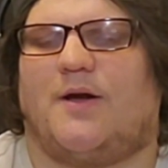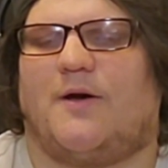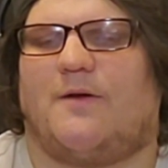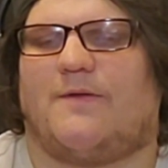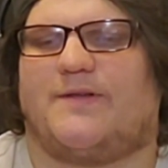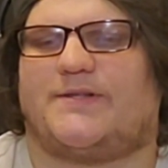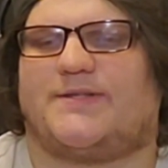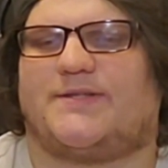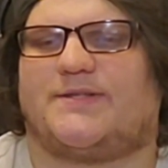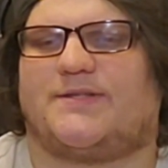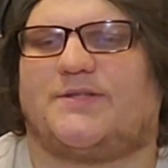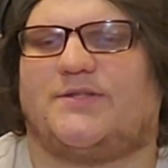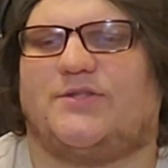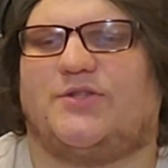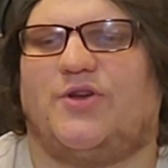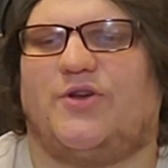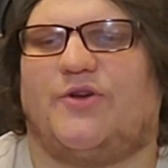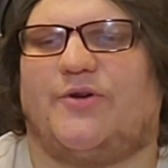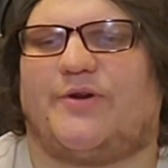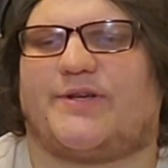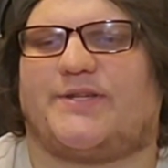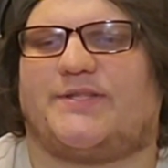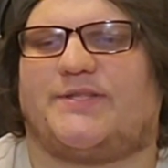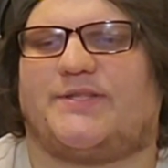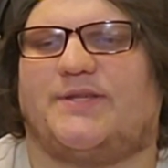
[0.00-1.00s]
Oh, this is New
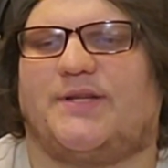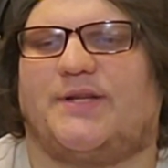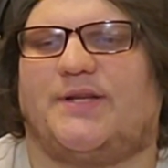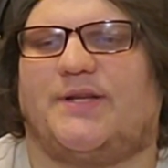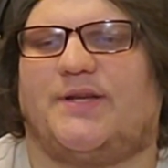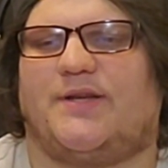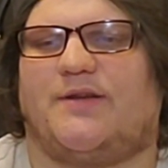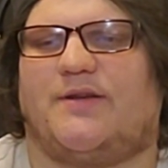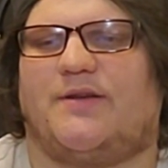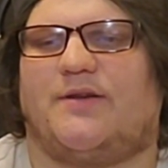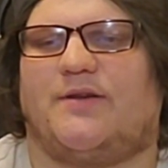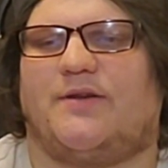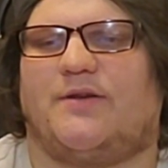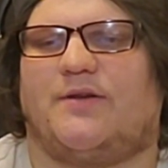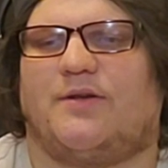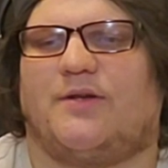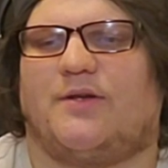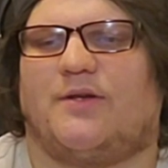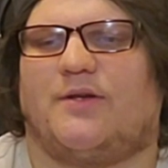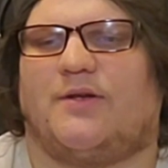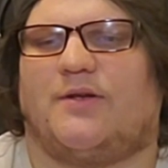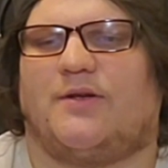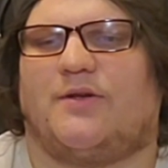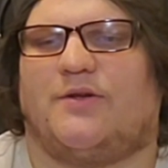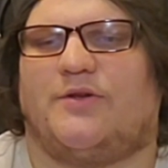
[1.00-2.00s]
York City.
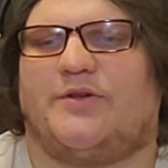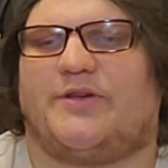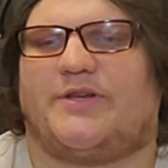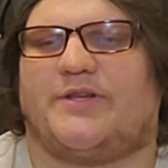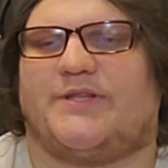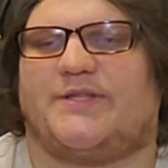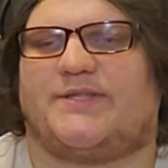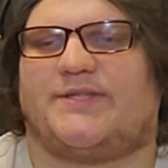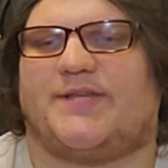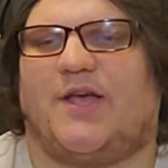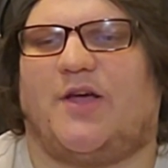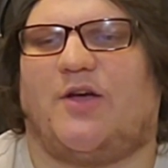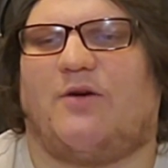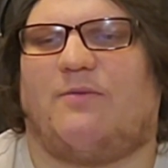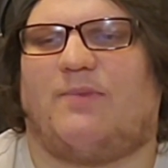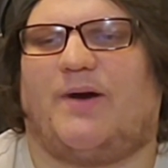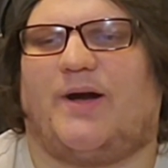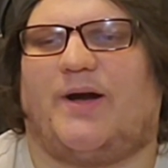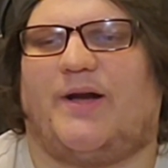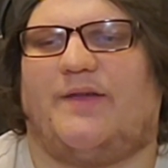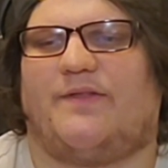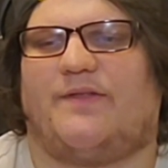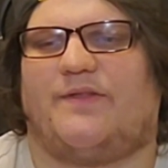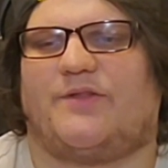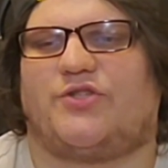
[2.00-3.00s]
You can tell
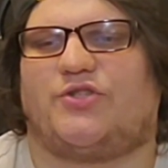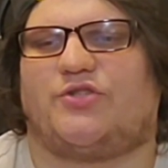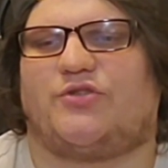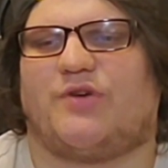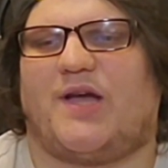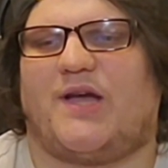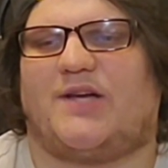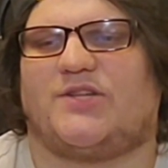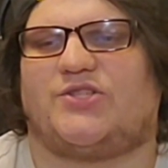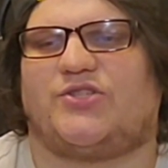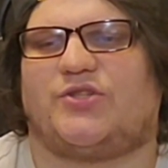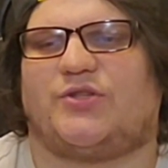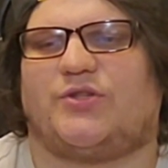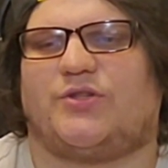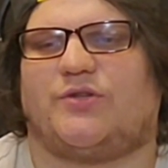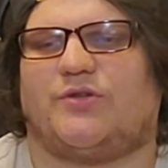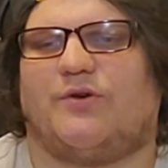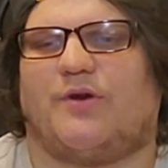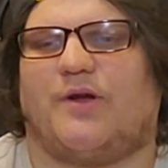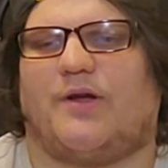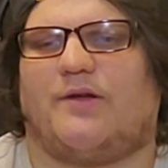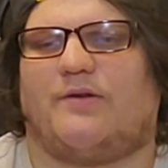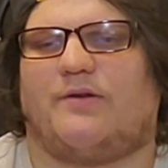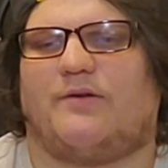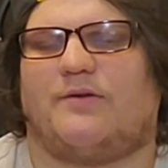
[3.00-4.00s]
by the trash on the
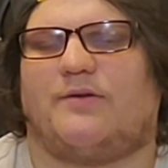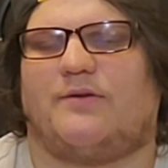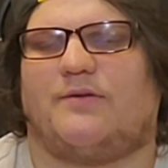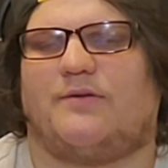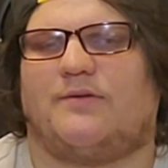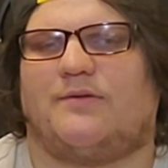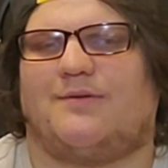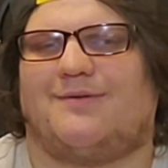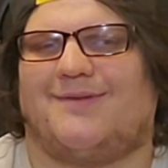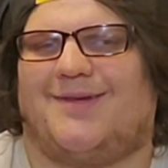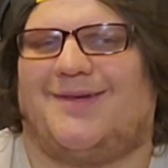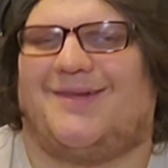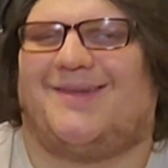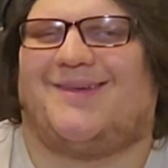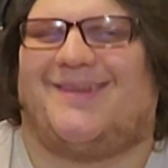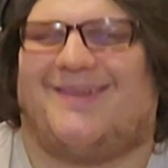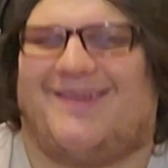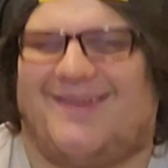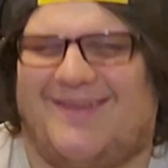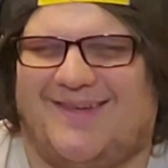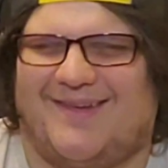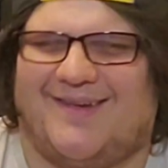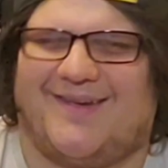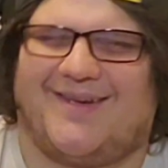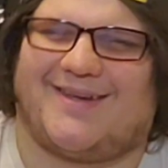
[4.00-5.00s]
ground.
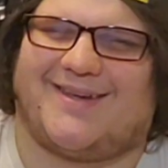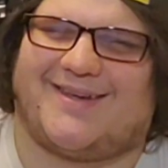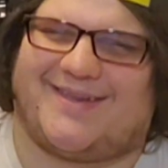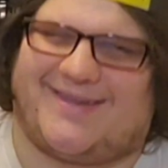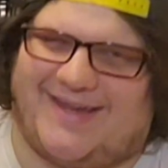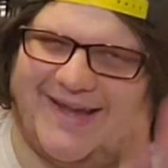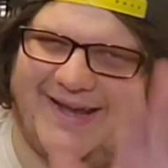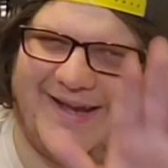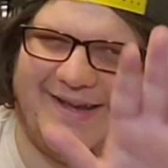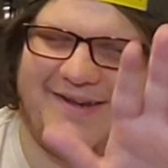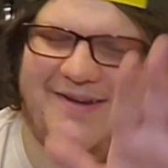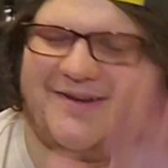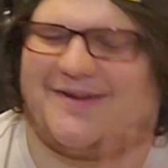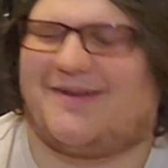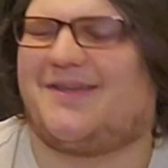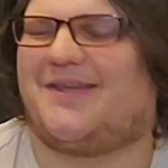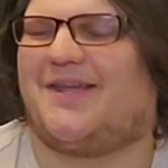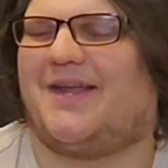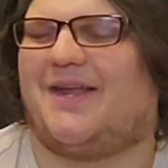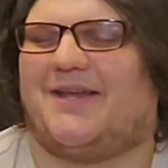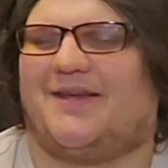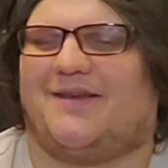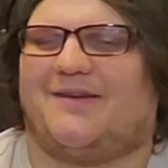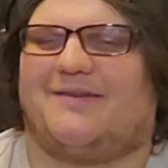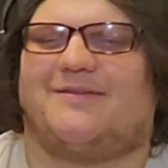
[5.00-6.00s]
Kidding,
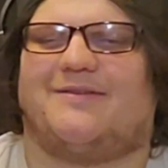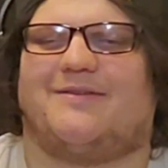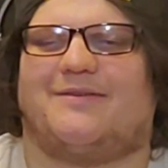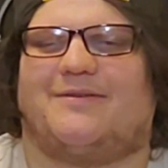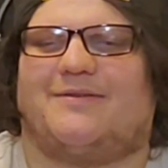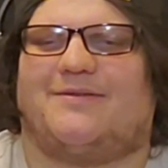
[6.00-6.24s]
kidding.